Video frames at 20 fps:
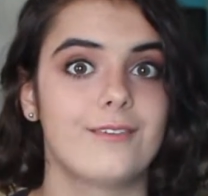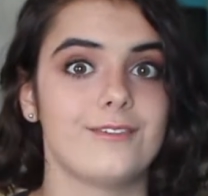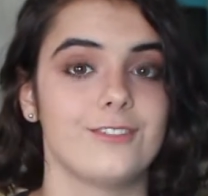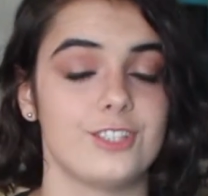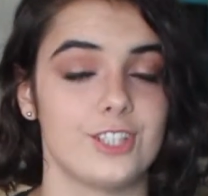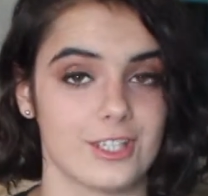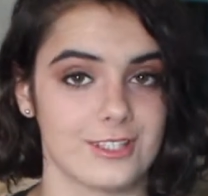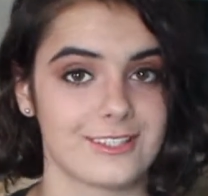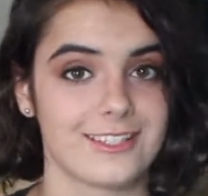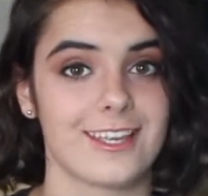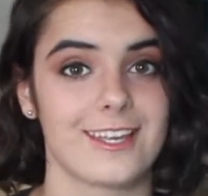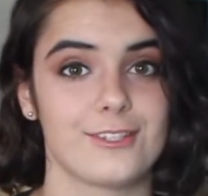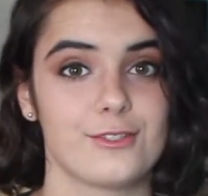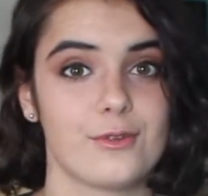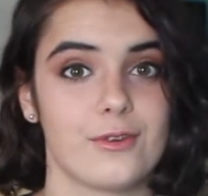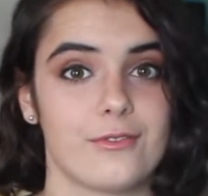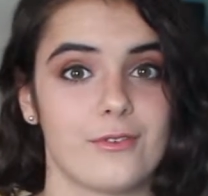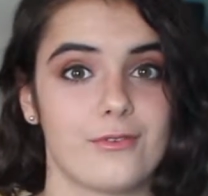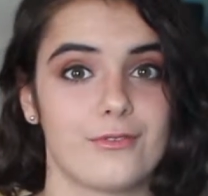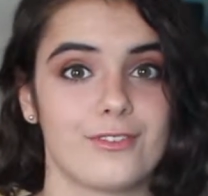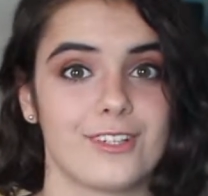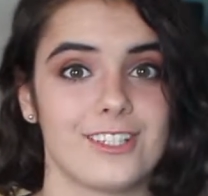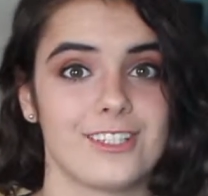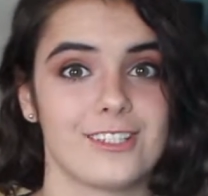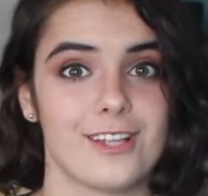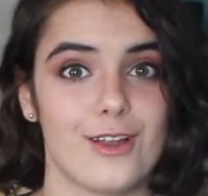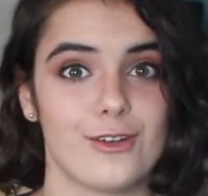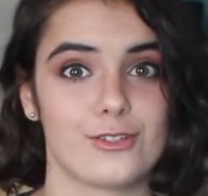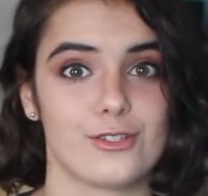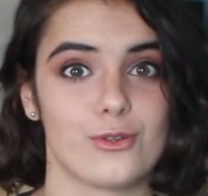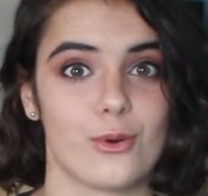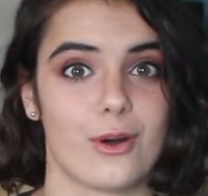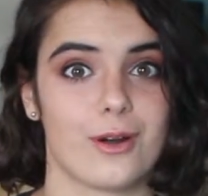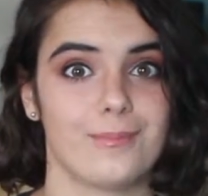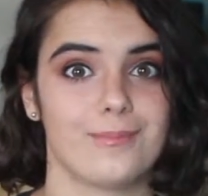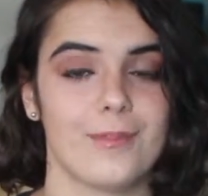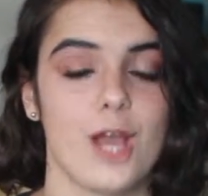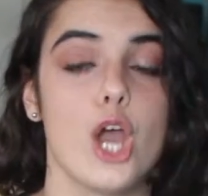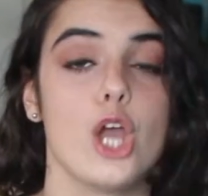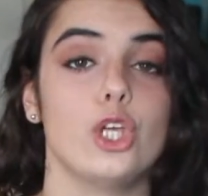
just in case you have a freak snowstorm,